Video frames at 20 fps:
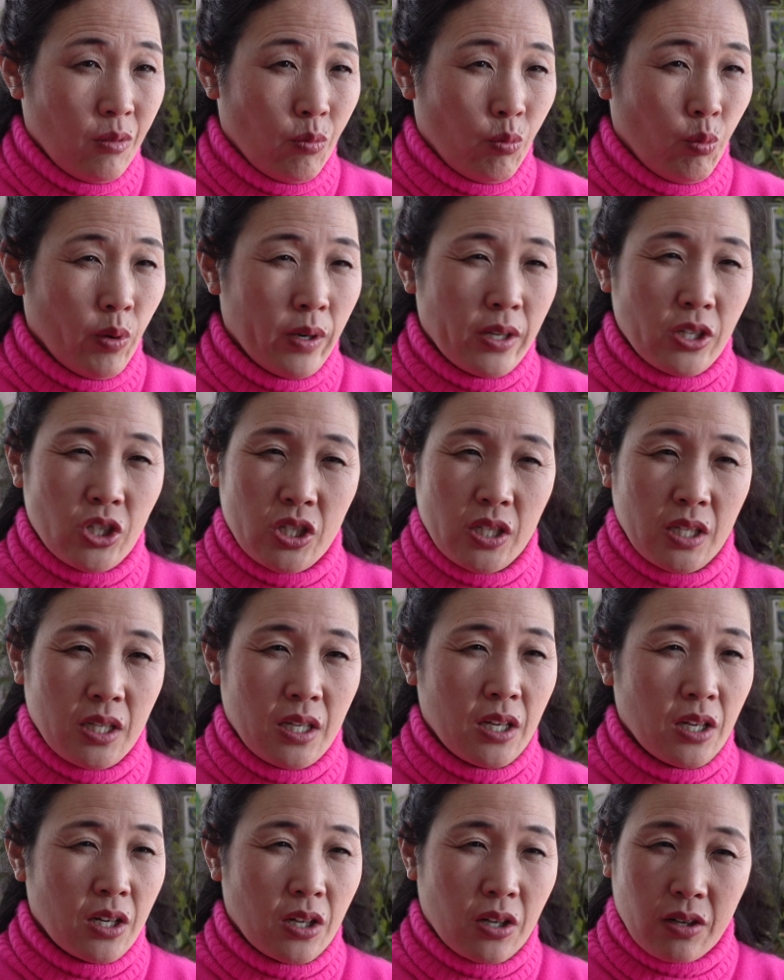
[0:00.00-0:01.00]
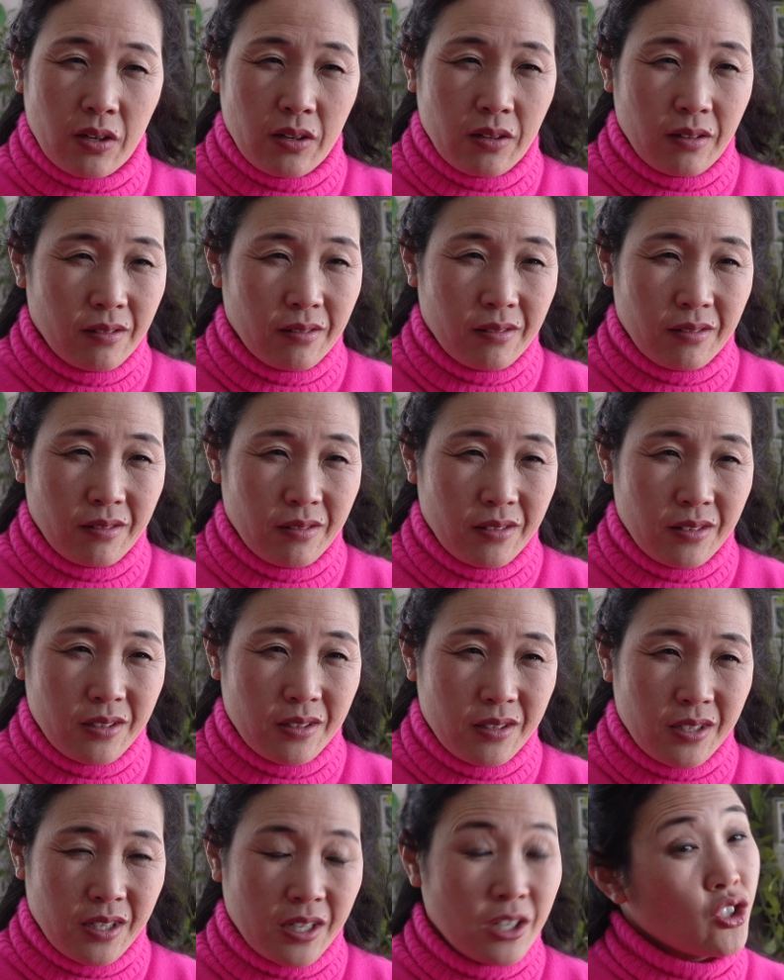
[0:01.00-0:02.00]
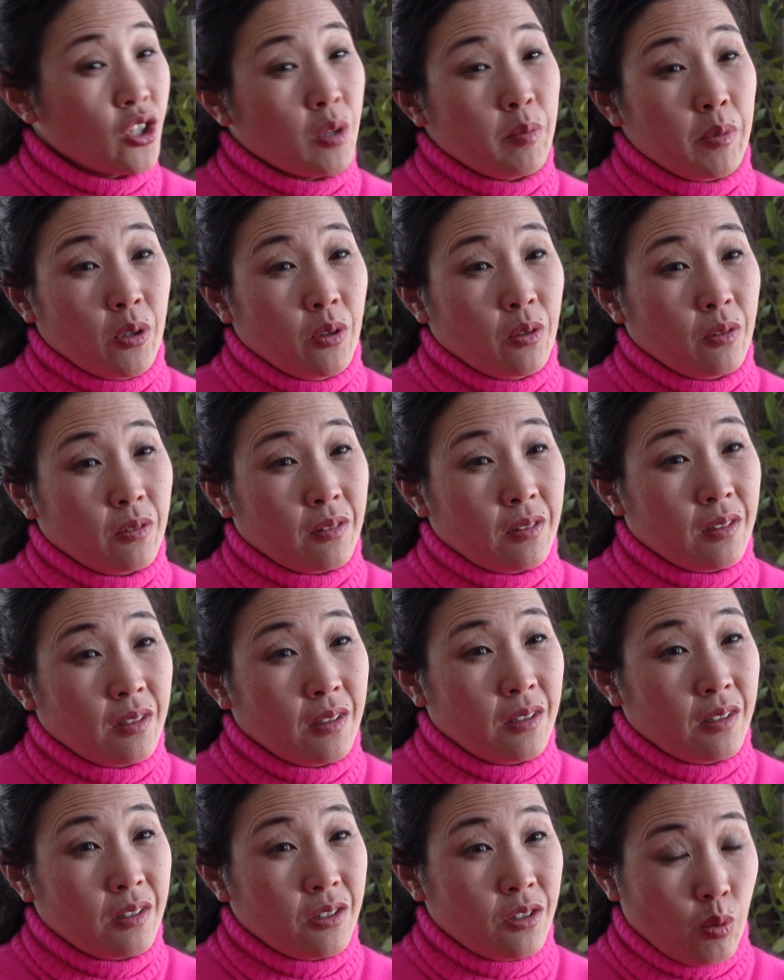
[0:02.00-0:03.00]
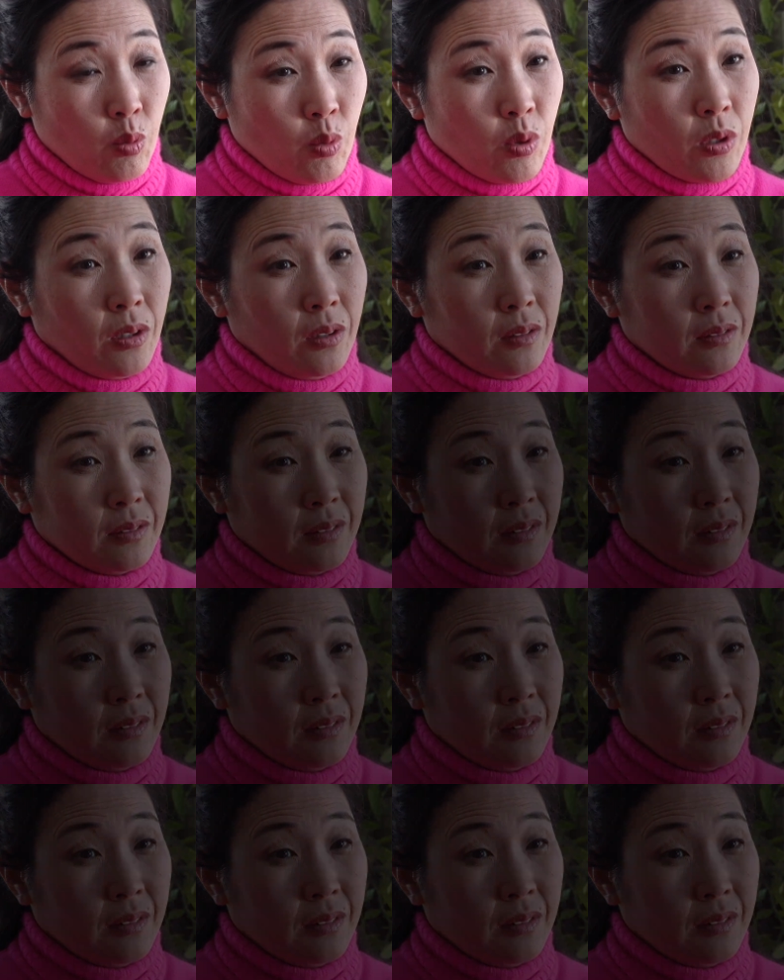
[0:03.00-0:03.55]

what is she here to contribute to the world.